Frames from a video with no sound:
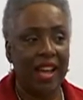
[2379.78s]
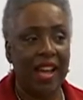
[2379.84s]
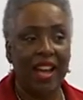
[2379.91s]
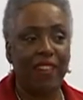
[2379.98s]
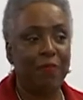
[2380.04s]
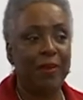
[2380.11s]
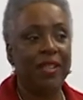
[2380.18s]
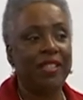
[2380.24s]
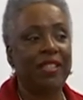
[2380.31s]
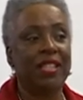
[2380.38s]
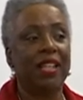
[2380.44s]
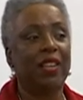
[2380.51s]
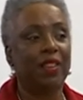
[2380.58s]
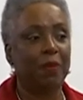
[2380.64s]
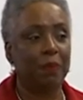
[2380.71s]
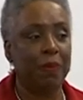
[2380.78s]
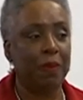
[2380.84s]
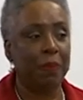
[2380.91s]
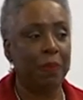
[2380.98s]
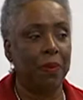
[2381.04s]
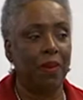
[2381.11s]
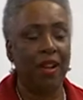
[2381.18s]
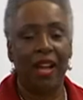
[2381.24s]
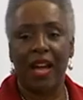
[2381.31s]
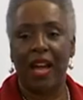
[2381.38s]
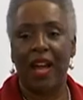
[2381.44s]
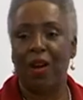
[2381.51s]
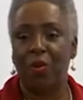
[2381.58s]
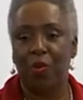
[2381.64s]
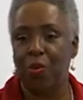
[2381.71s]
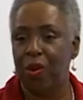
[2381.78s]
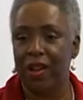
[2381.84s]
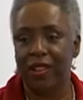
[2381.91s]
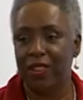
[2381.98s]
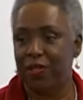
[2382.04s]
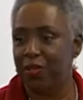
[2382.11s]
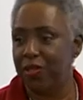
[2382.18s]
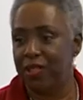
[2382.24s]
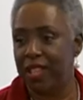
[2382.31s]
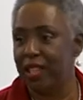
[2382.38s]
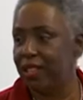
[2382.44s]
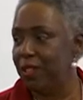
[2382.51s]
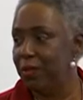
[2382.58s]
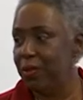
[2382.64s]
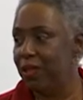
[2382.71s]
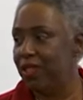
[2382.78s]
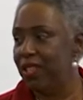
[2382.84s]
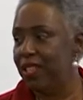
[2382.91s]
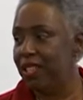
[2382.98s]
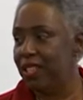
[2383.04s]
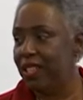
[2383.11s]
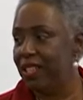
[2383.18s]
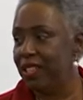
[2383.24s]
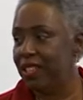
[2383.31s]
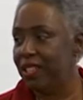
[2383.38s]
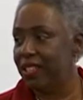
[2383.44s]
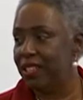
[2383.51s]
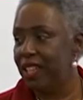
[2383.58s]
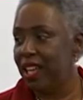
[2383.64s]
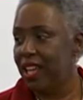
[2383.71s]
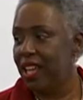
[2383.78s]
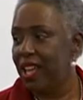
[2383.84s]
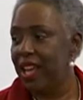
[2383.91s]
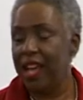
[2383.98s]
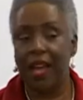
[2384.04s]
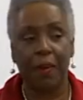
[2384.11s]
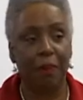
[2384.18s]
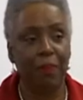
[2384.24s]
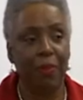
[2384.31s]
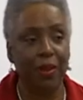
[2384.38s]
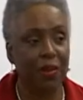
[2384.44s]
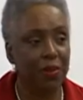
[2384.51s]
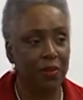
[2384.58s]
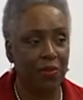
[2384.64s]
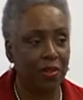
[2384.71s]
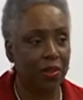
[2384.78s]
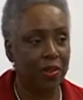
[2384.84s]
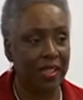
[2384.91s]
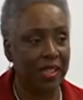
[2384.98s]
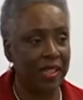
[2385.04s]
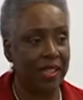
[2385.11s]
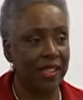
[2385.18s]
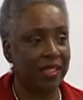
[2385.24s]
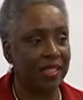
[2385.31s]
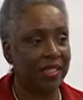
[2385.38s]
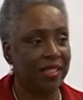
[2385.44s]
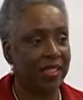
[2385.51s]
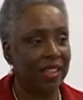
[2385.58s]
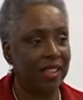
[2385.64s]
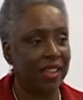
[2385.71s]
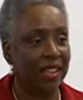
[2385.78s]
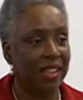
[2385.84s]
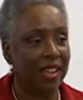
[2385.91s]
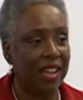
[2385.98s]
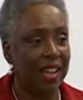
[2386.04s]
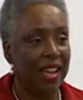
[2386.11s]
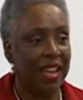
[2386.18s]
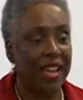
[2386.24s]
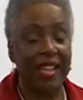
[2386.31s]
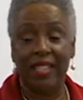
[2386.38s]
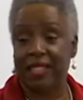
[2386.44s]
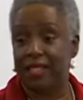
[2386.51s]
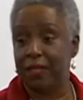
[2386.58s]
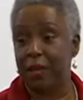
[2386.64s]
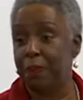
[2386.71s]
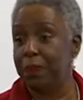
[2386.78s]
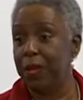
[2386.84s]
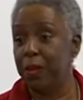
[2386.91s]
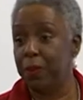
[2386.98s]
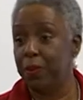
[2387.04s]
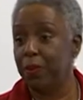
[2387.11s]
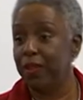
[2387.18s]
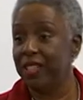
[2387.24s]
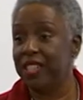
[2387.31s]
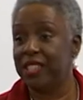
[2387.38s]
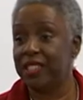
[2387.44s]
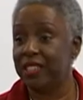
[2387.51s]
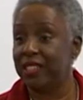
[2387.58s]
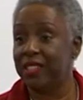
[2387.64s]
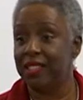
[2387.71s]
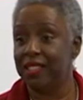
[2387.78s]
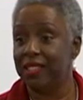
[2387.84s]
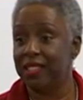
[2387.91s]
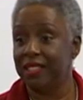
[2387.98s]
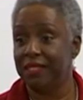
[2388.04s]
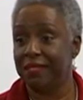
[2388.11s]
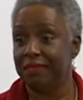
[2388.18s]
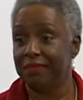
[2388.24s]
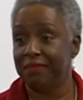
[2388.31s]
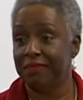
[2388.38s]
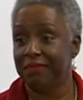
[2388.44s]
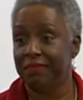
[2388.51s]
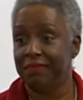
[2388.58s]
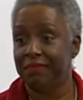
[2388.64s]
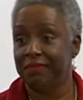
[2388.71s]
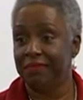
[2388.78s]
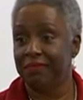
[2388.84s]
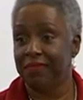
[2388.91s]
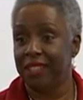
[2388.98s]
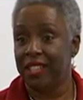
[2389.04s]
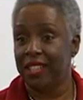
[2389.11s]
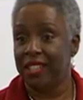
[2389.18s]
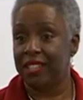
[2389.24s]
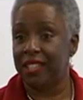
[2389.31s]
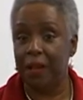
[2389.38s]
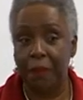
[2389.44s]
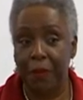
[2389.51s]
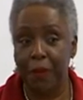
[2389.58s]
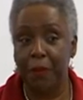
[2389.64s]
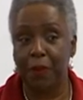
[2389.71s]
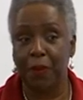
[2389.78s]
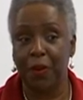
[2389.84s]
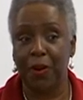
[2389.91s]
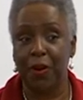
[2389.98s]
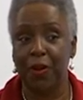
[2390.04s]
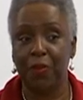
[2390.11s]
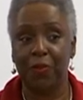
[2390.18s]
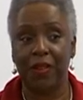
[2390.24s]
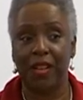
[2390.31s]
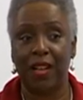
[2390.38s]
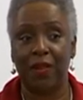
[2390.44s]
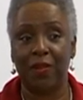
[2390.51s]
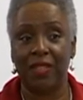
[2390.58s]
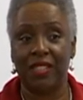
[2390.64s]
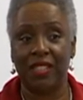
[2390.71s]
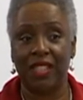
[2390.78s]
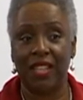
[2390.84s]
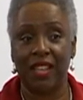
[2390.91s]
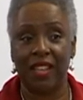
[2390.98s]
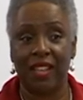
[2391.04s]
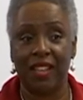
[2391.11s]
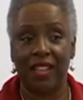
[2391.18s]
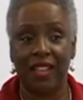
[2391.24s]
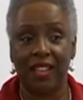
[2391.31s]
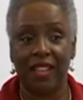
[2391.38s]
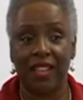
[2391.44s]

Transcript: I've been telling people how wonderful that community is, how beautiful it is. And some people listened. Some people heard what I was saying.